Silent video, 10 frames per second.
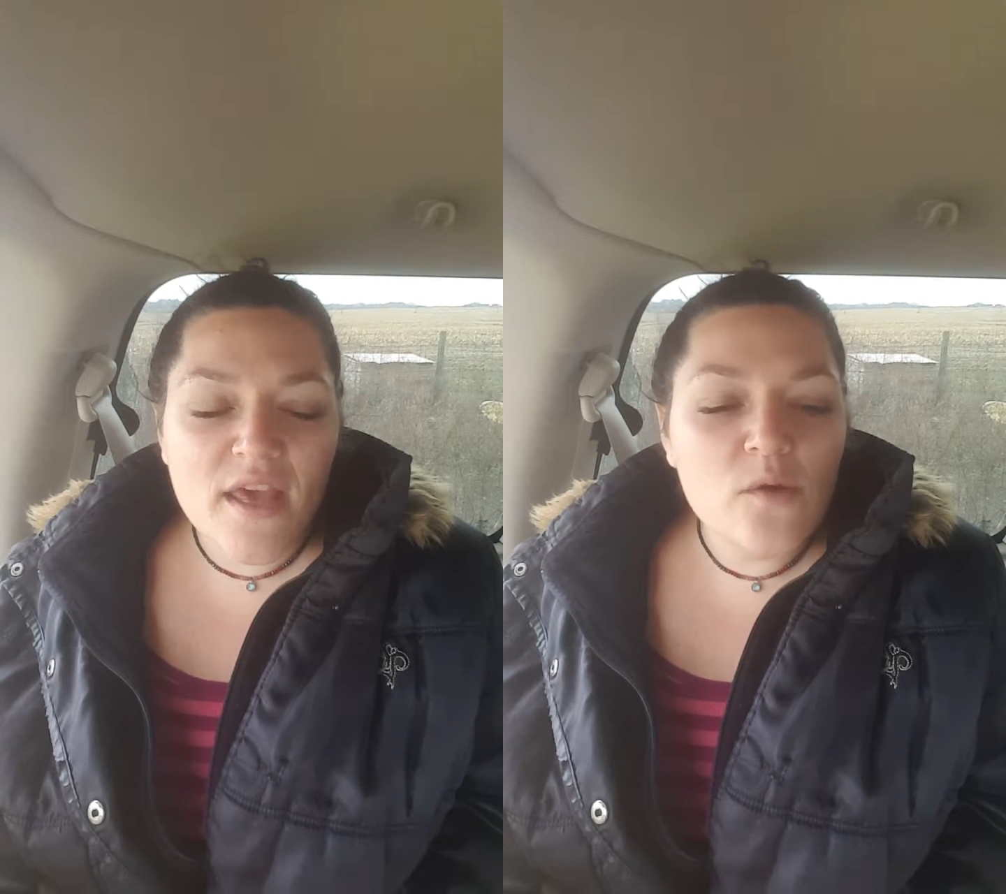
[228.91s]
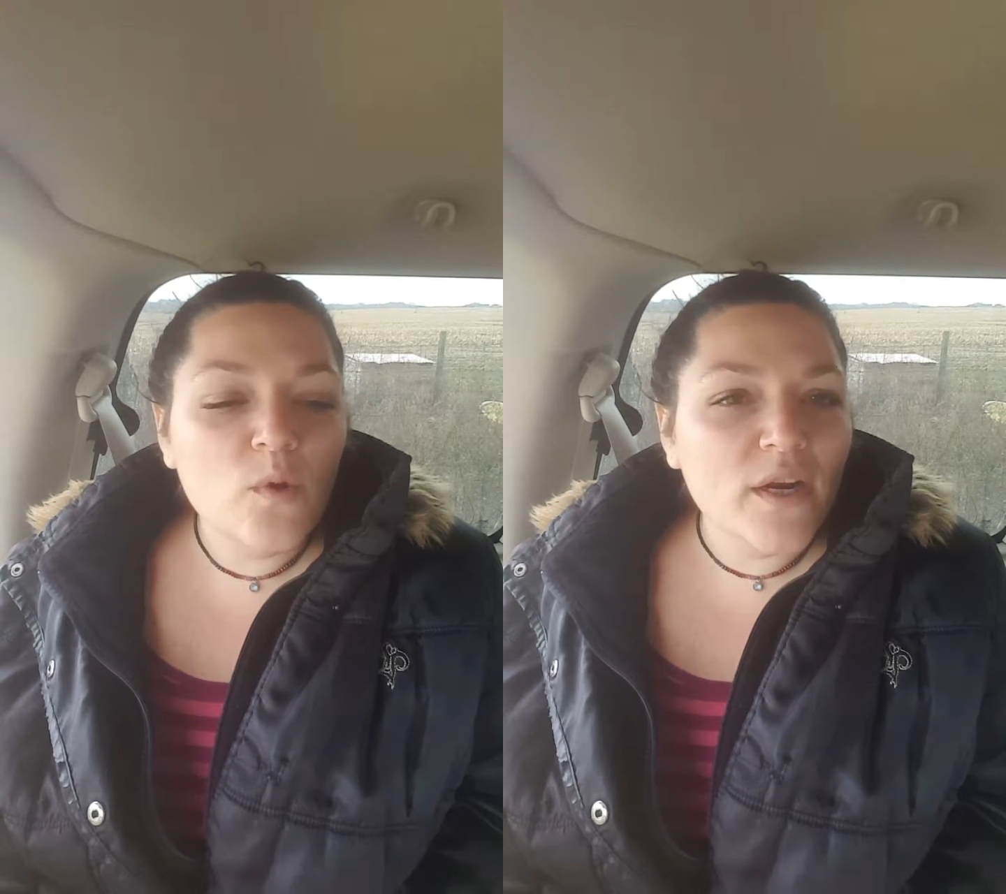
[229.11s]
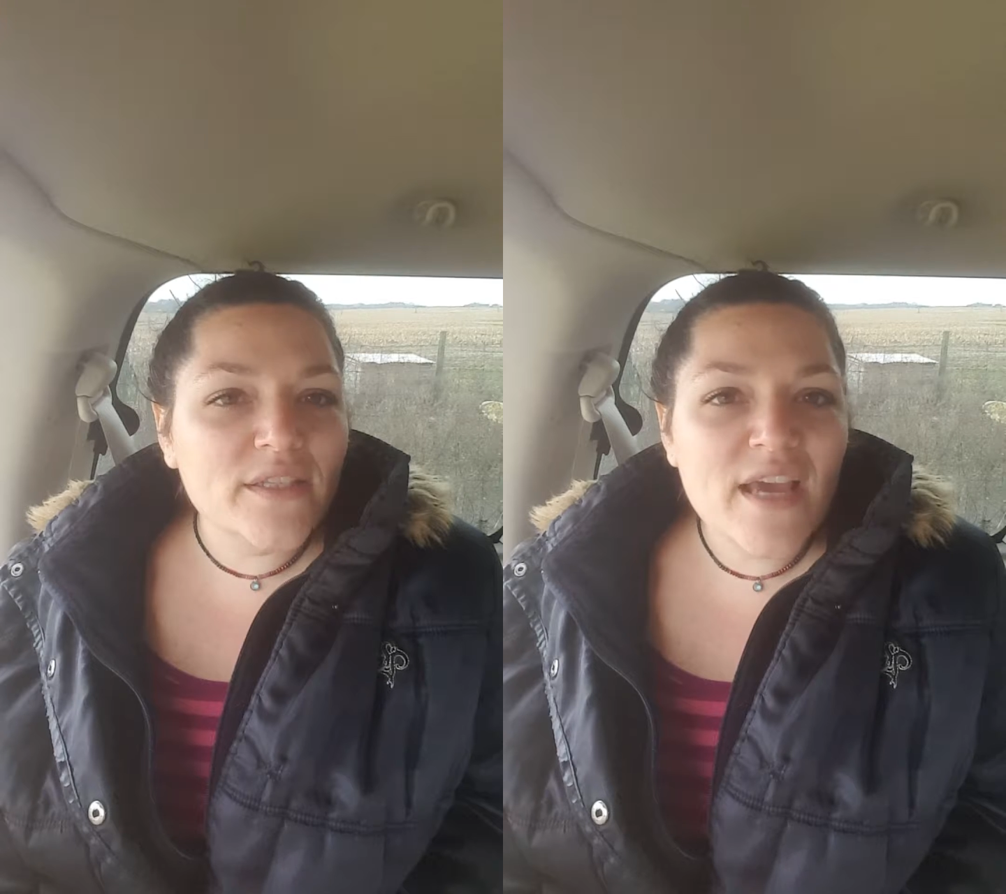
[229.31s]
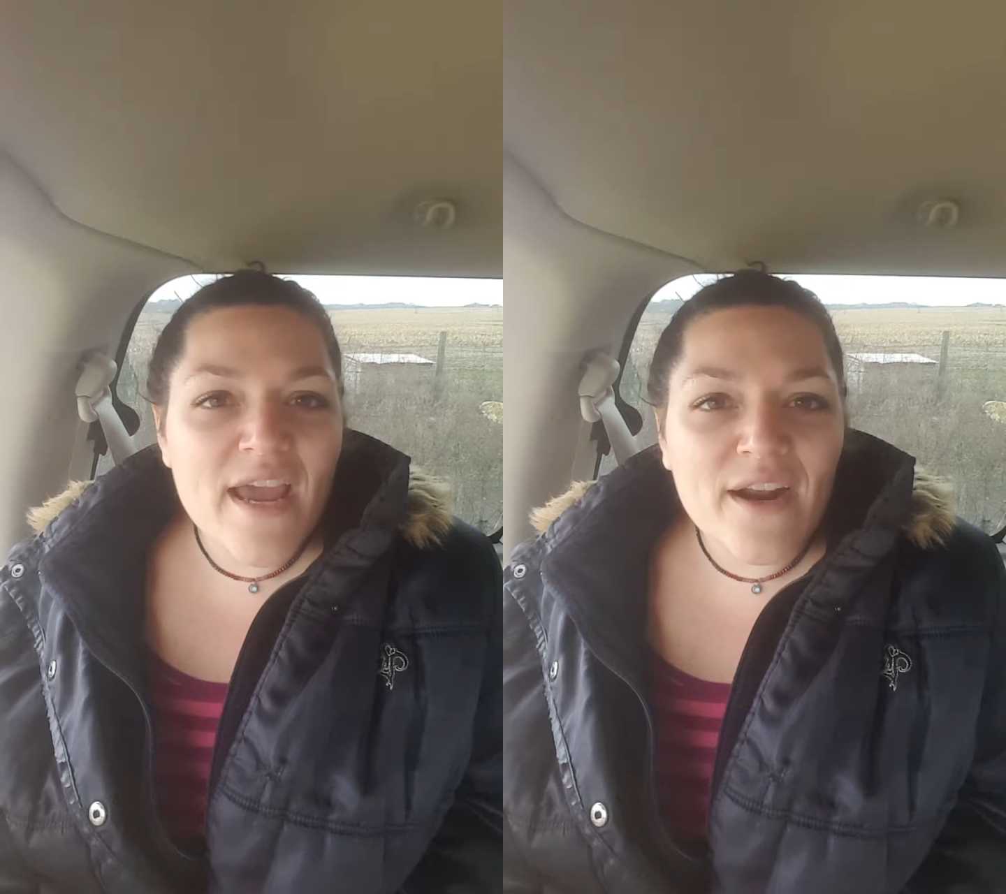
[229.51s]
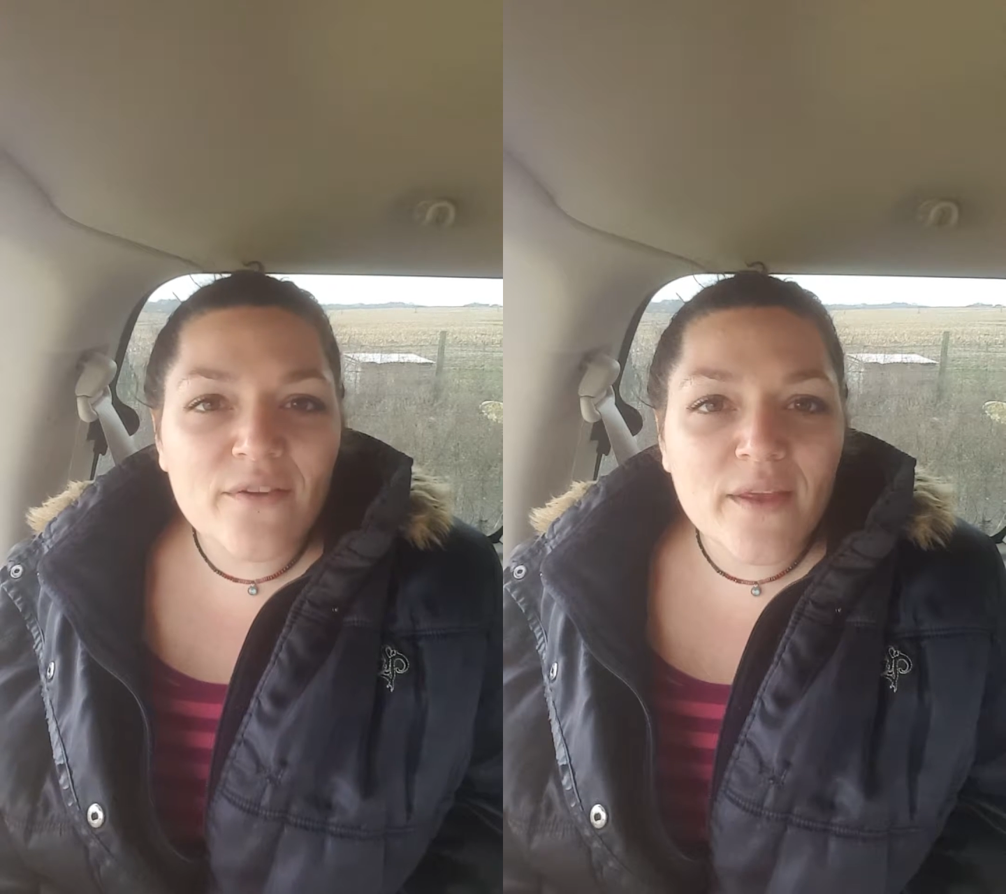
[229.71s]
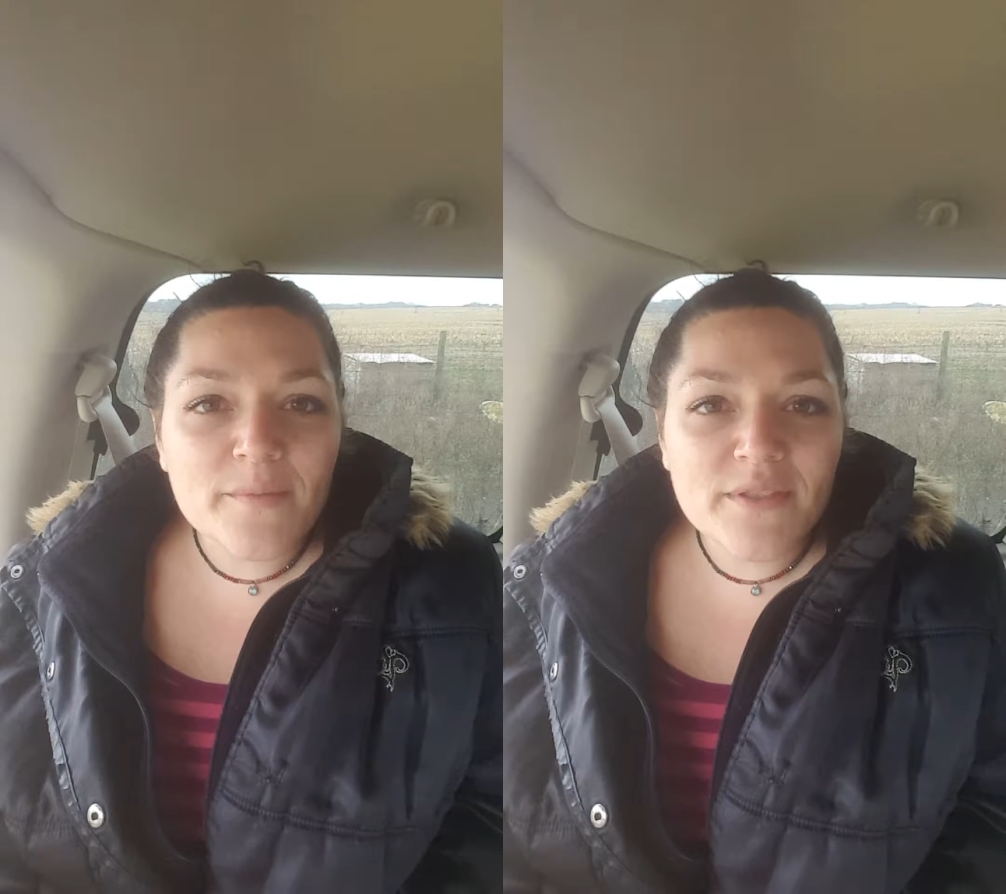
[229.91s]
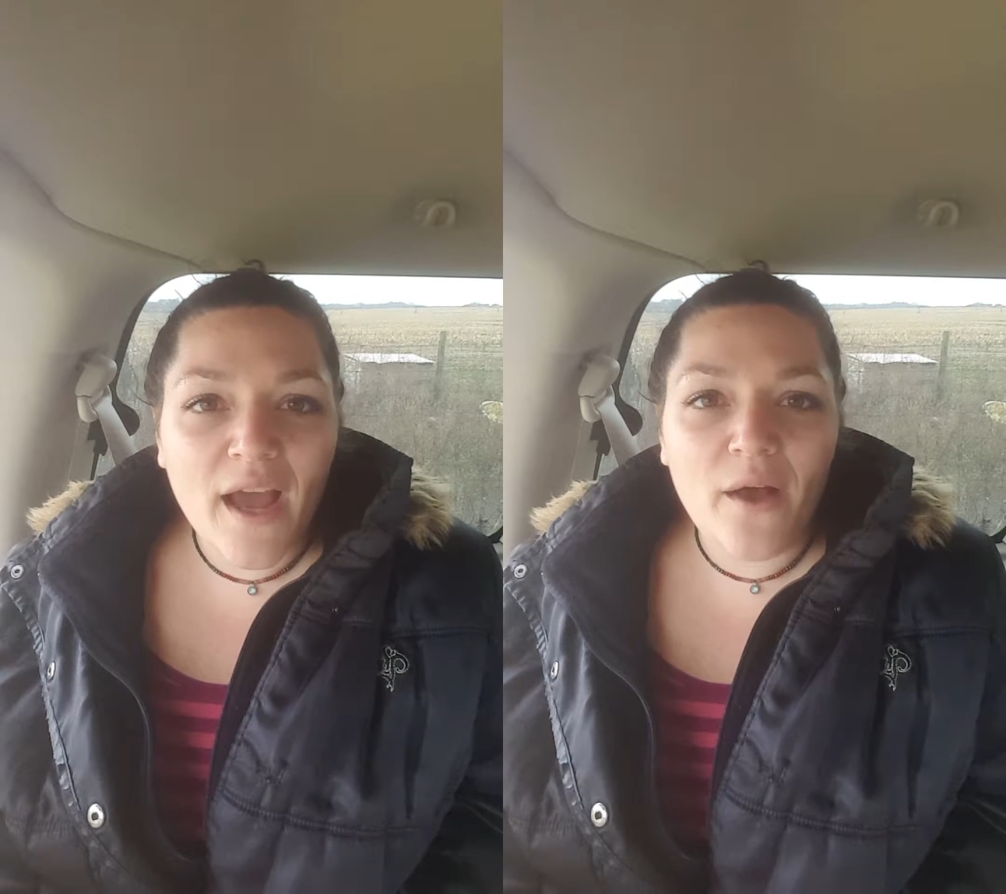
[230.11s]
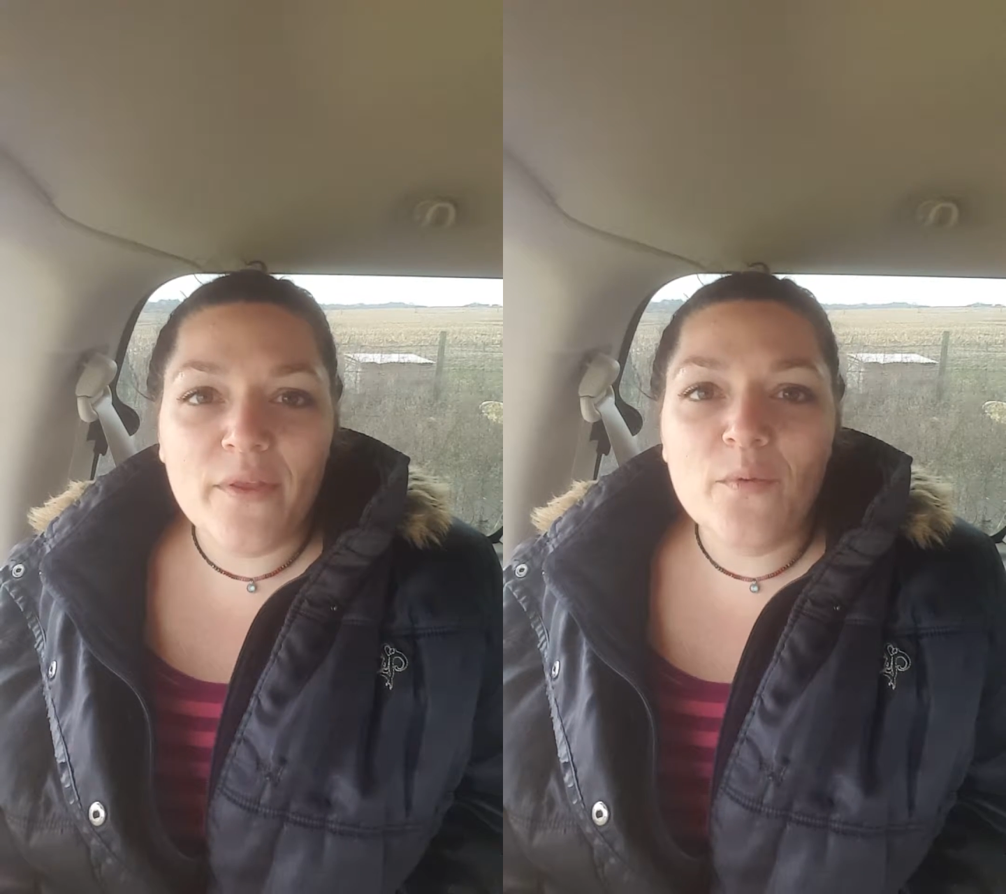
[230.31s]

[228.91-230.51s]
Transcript: they want to tear them down.